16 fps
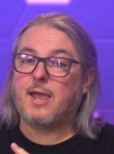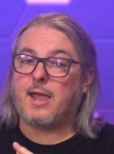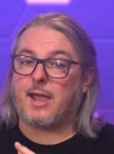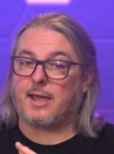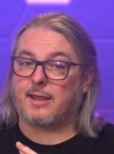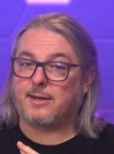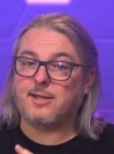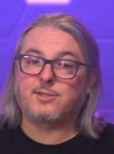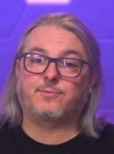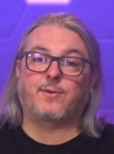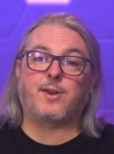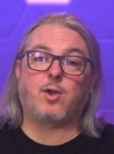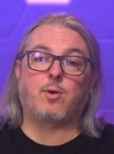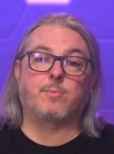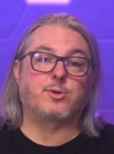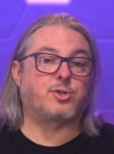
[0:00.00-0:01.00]
And in this
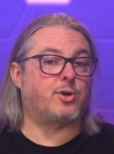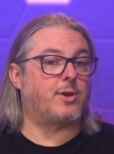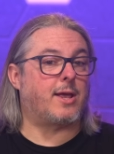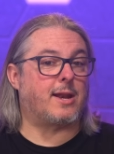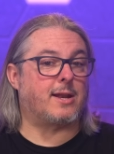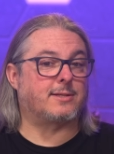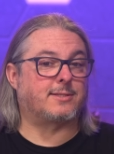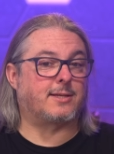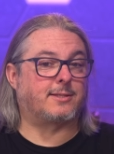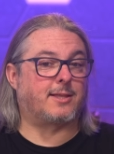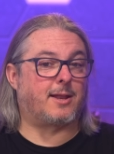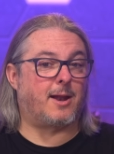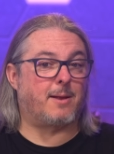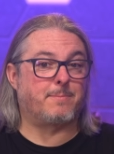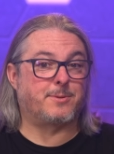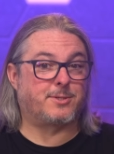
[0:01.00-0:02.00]
video, I'm going to show you how to set that
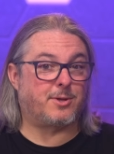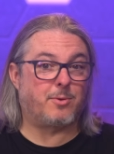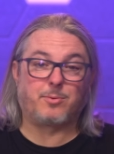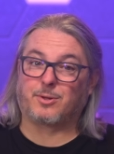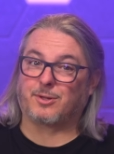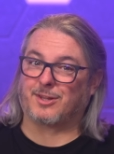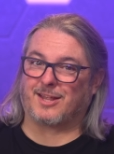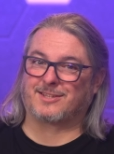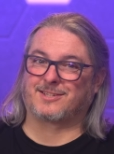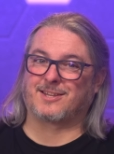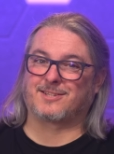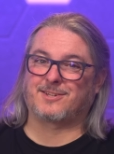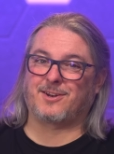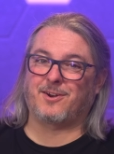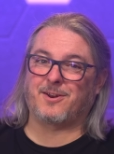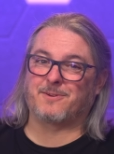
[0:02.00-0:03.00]
up. So let's get
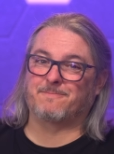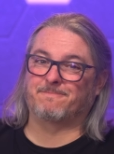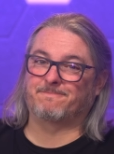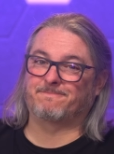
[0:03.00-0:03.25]
started.